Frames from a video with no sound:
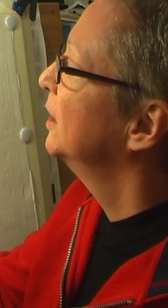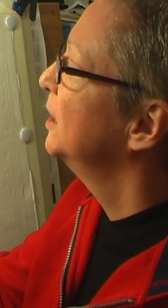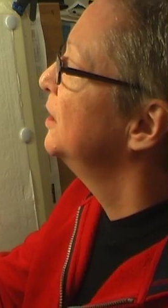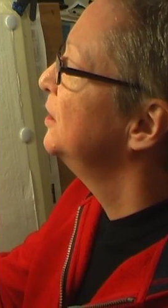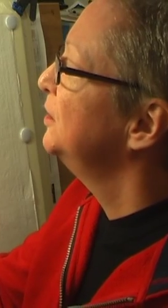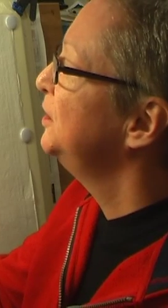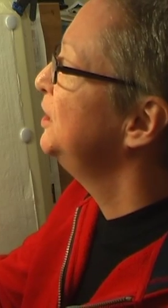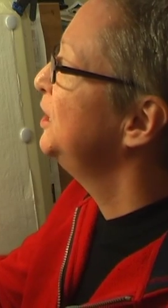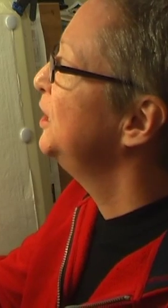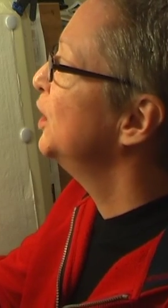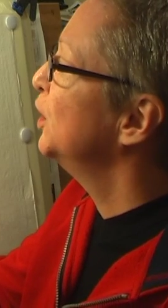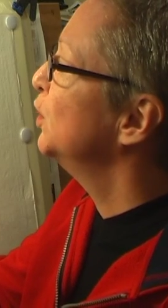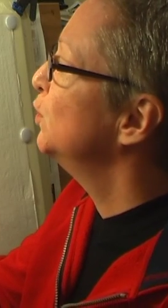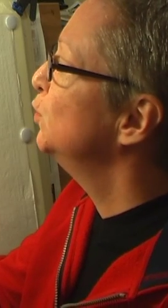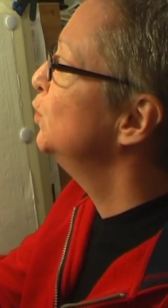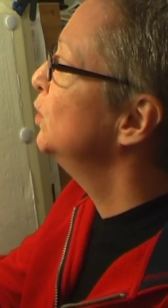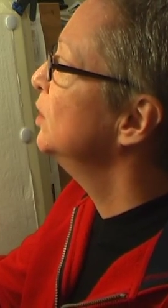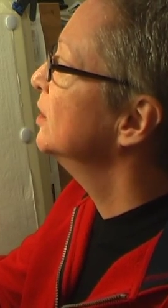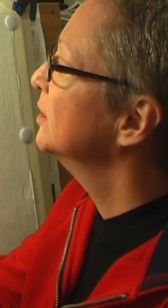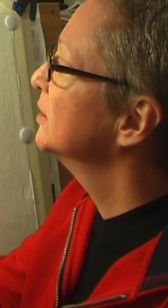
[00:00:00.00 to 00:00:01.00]

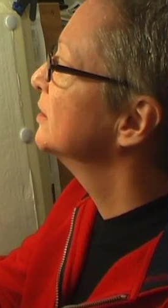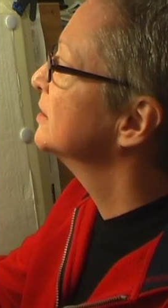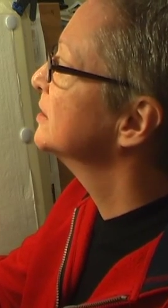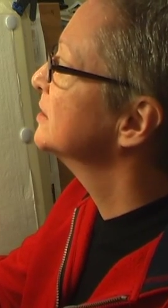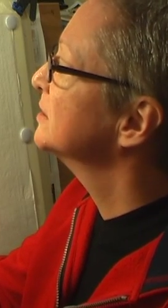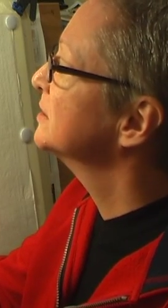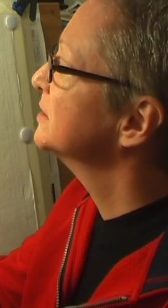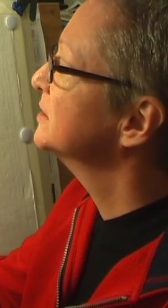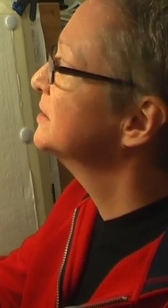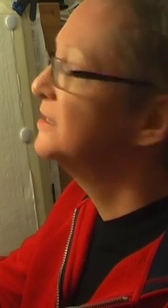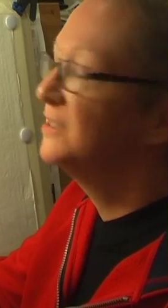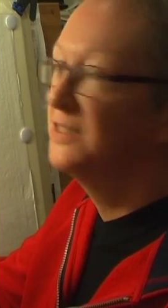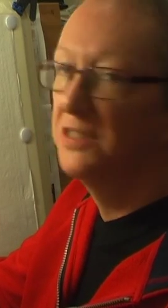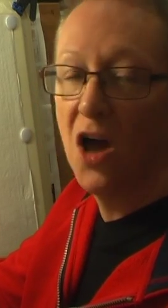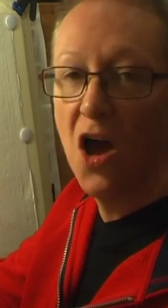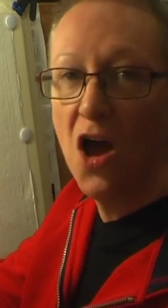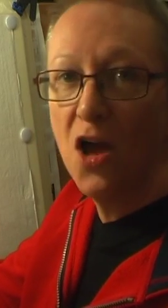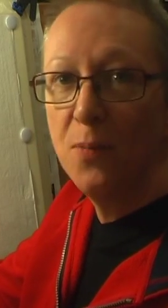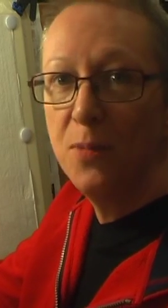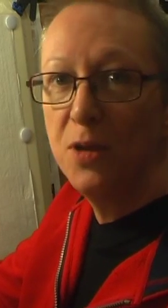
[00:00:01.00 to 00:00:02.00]

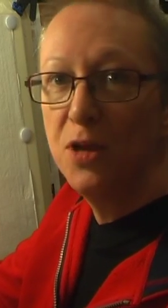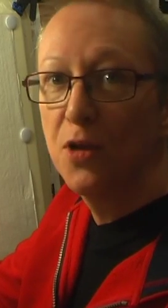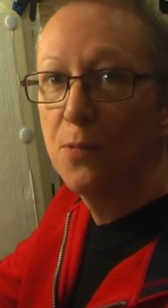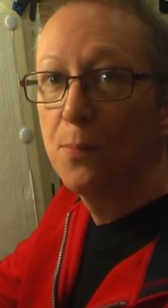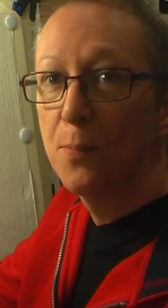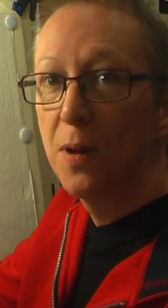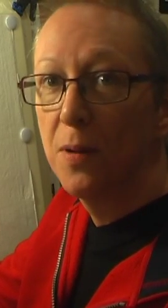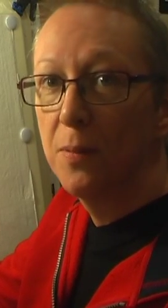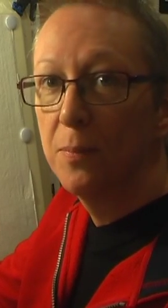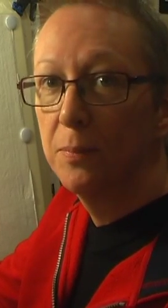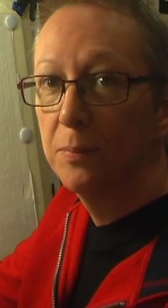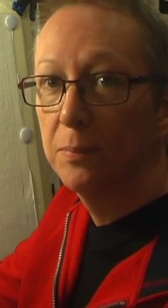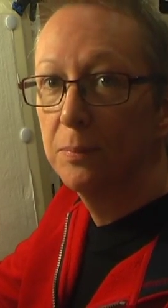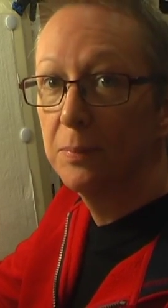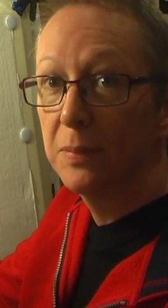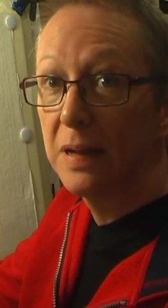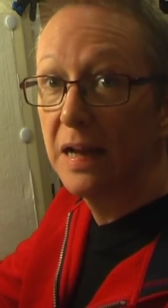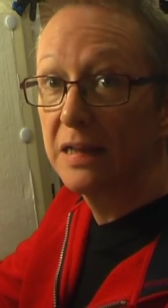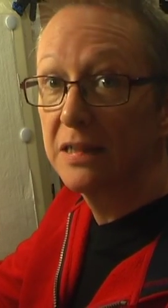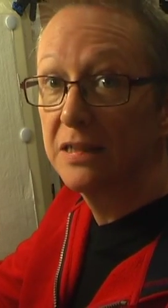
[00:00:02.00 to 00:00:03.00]
neodymium
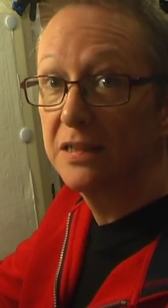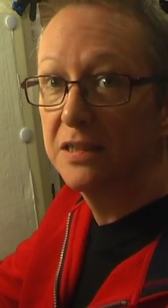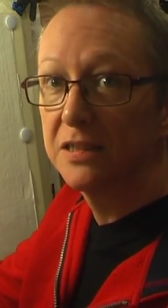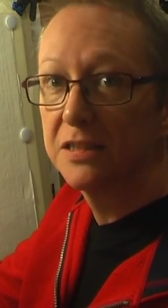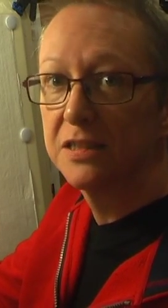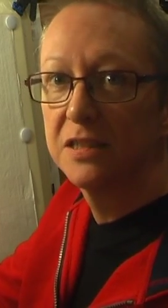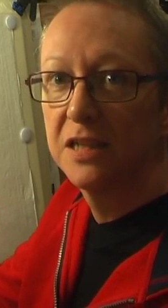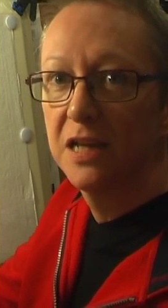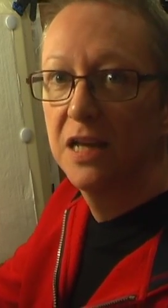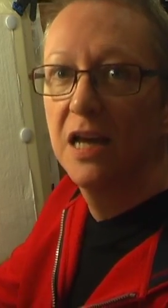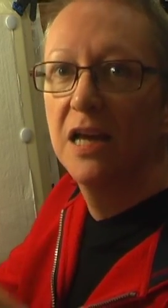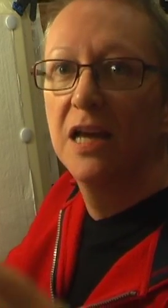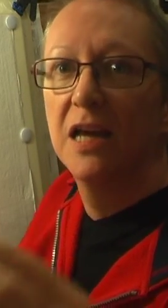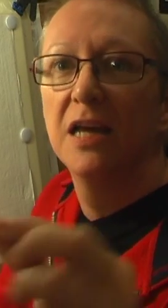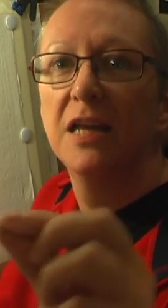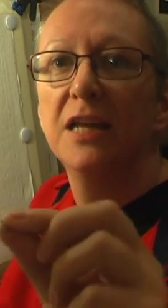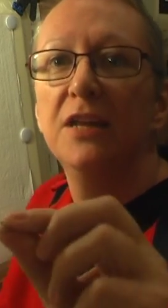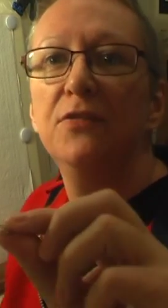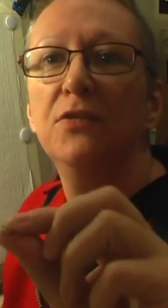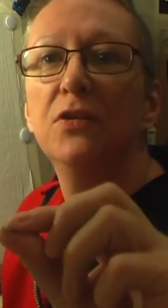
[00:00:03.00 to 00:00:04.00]
magnets.
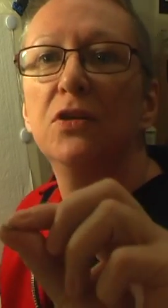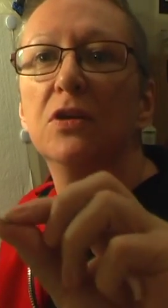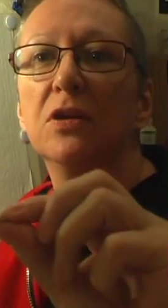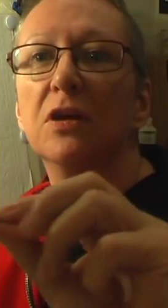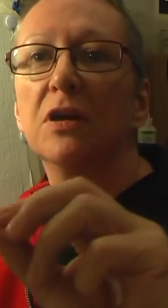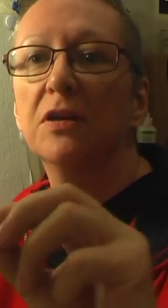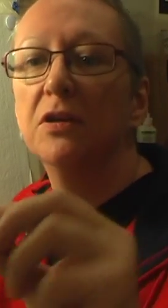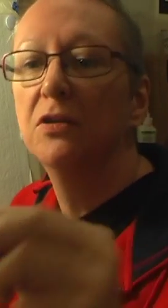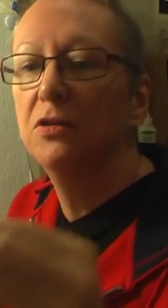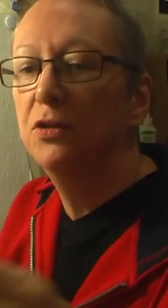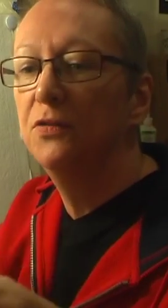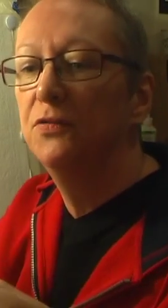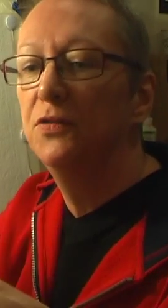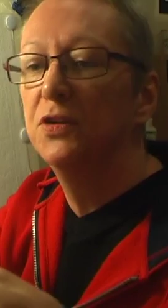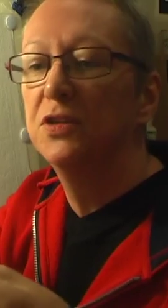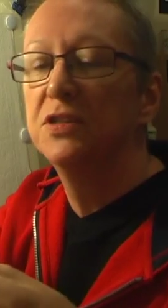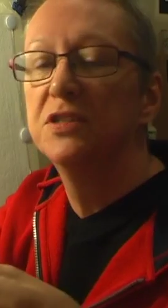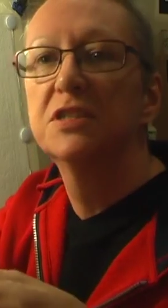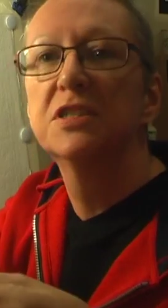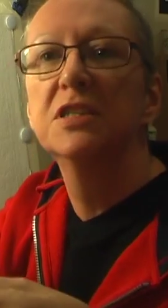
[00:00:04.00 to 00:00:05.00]
And if you could, I don't know if you
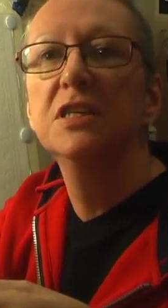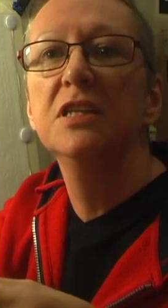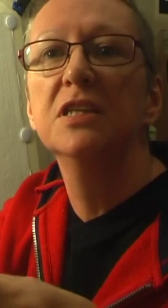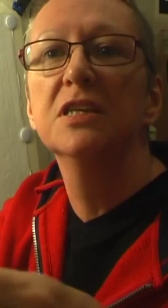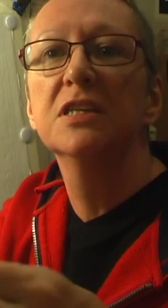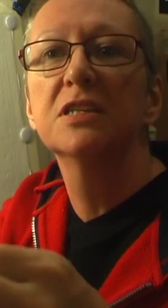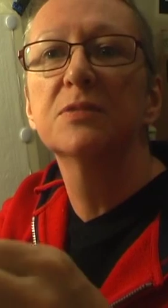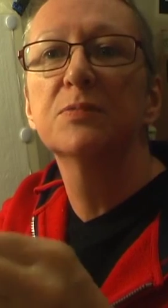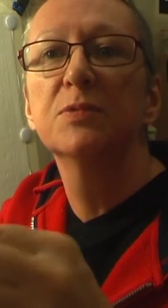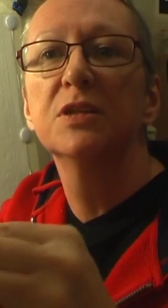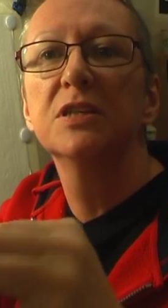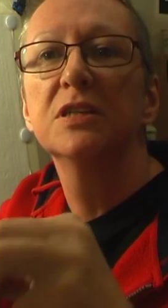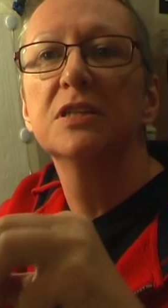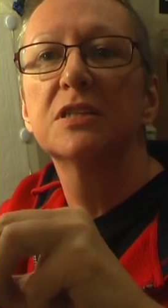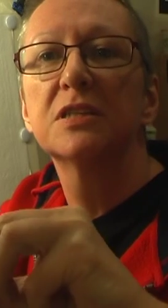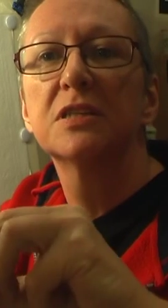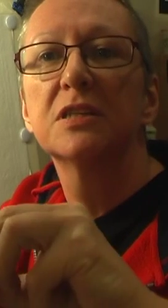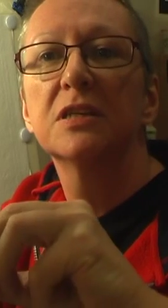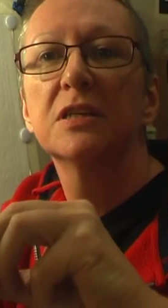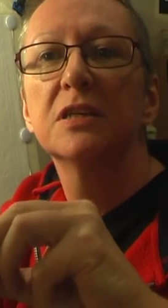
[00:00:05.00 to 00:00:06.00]
can see this, but
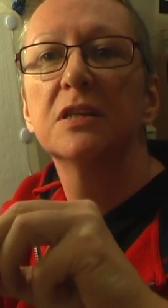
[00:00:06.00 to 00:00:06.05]
it's